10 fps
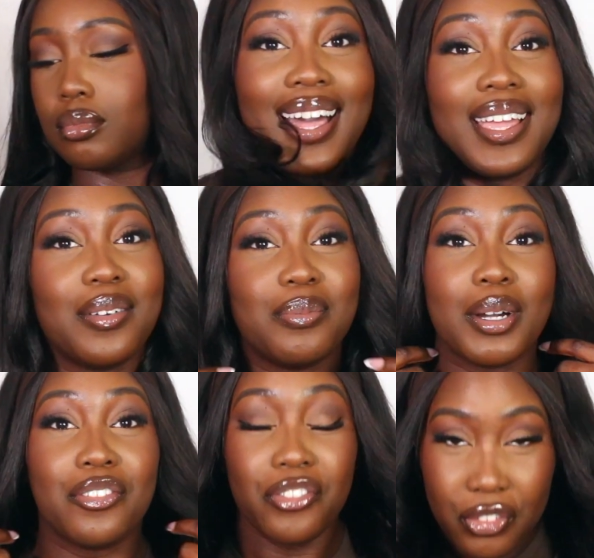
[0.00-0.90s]
I am
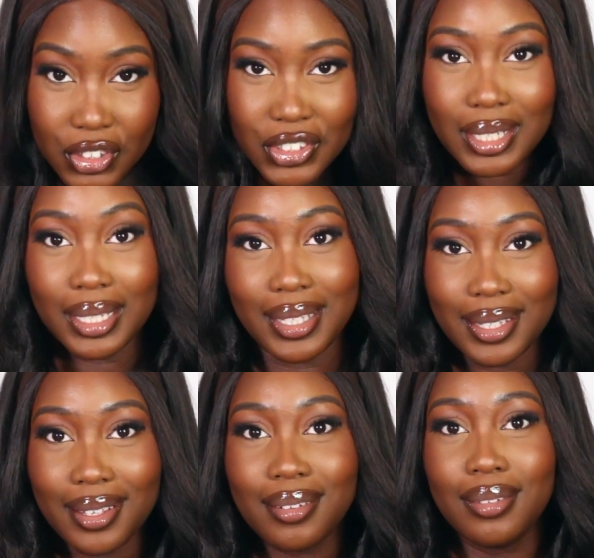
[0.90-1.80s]

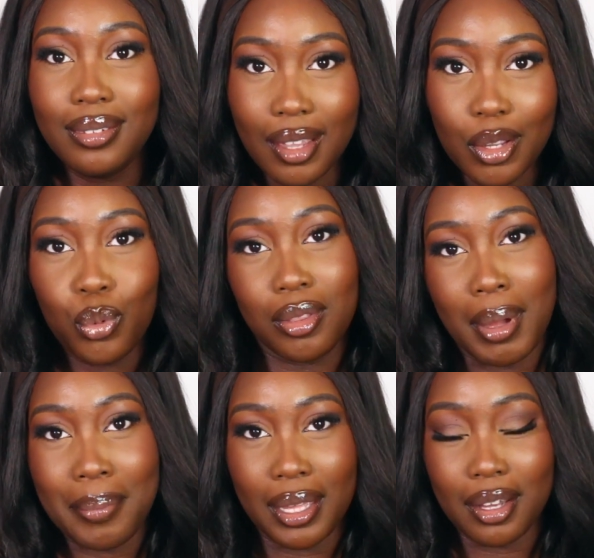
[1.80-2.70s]
officially done with
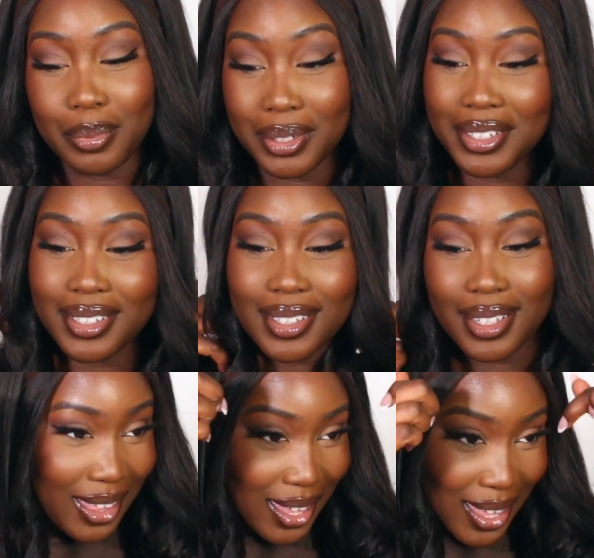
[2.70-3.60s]
my makeup look.
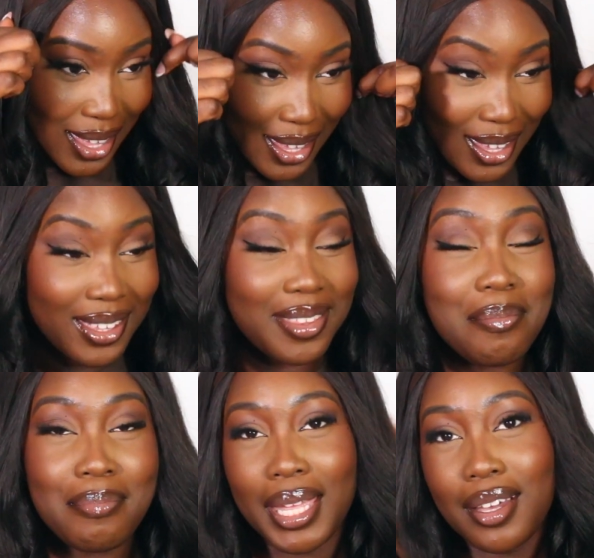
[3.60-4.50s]
The hair, the
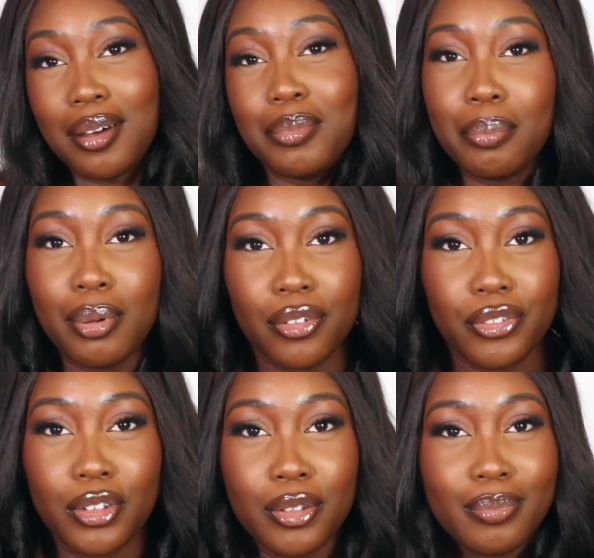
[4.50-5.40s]
makeup, the
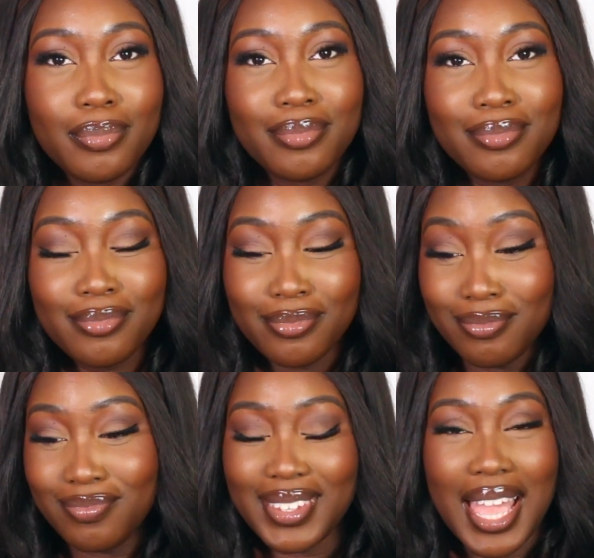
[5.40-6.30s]
perfume.
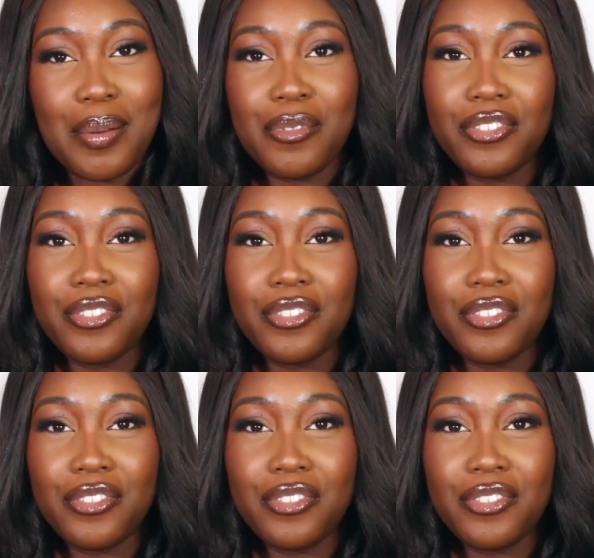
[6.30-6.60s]
I'm